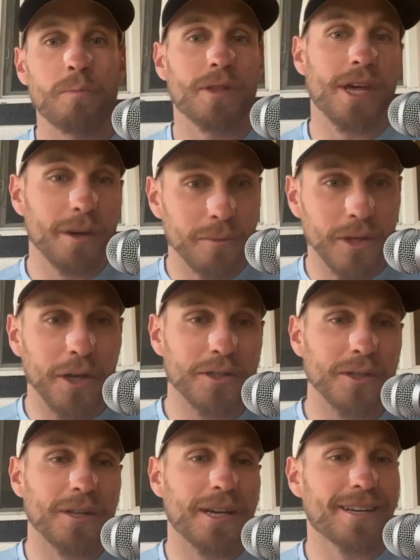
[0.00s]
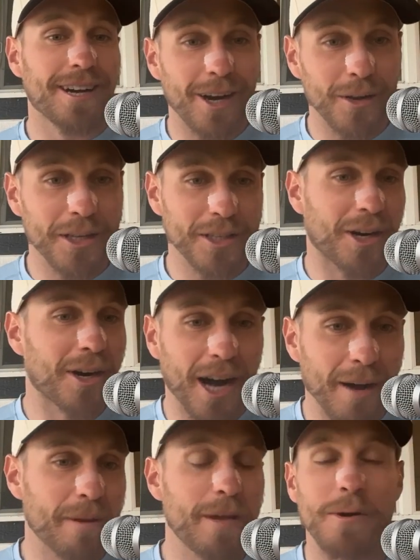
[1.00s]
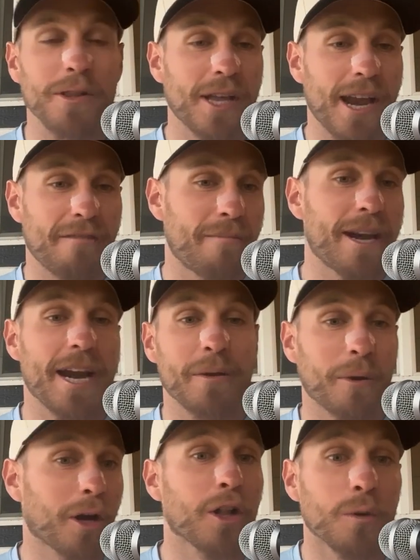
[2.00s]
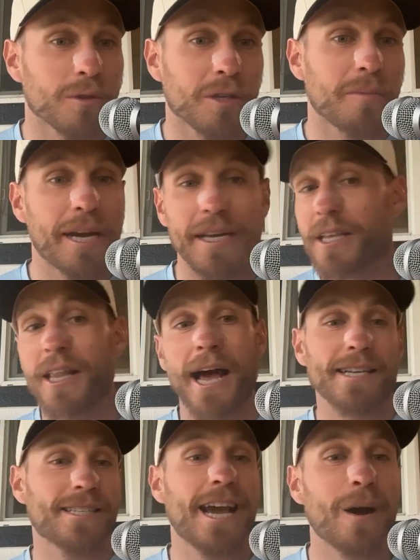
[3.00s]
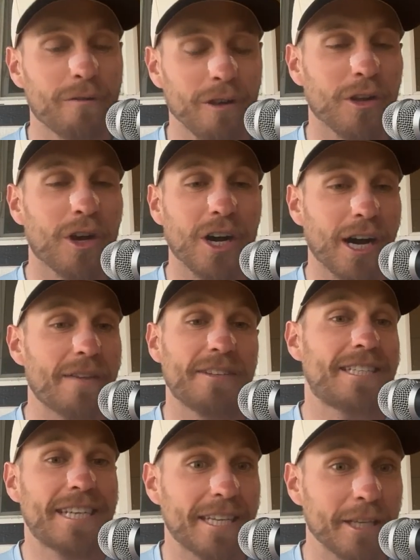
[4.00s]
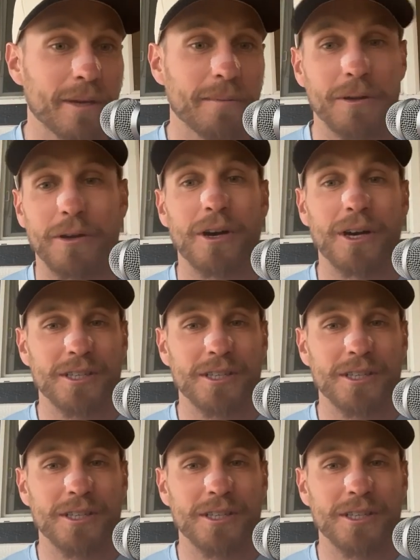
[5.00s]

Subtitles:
But then it was also like, oh, these are not people that have been anywhere close to me in the last however long. I haven't seen these people at all.